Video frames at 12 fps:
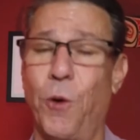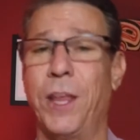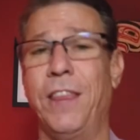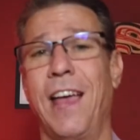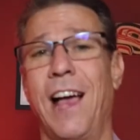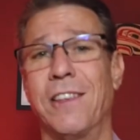
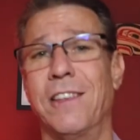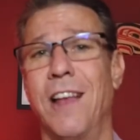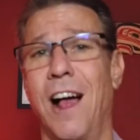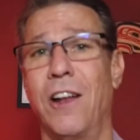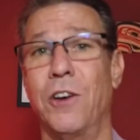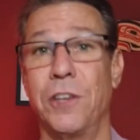
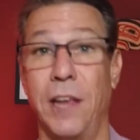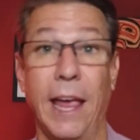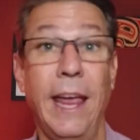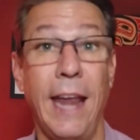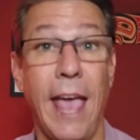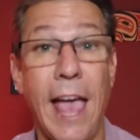$40,000
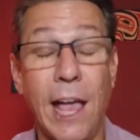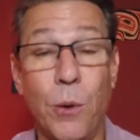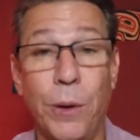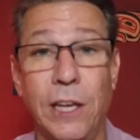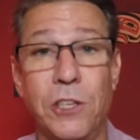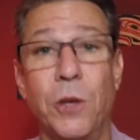in
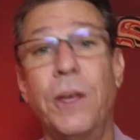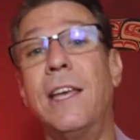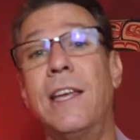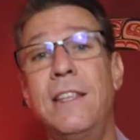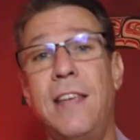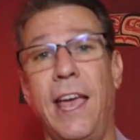equity so
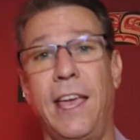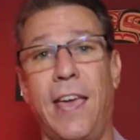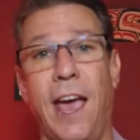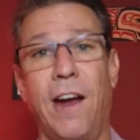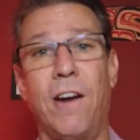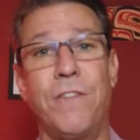it can take
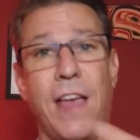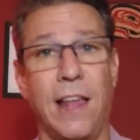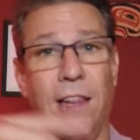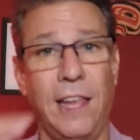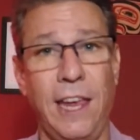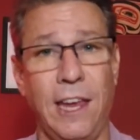care of
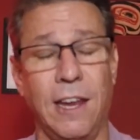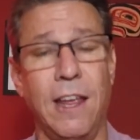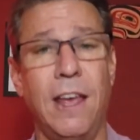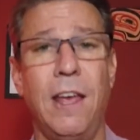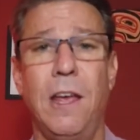that lien.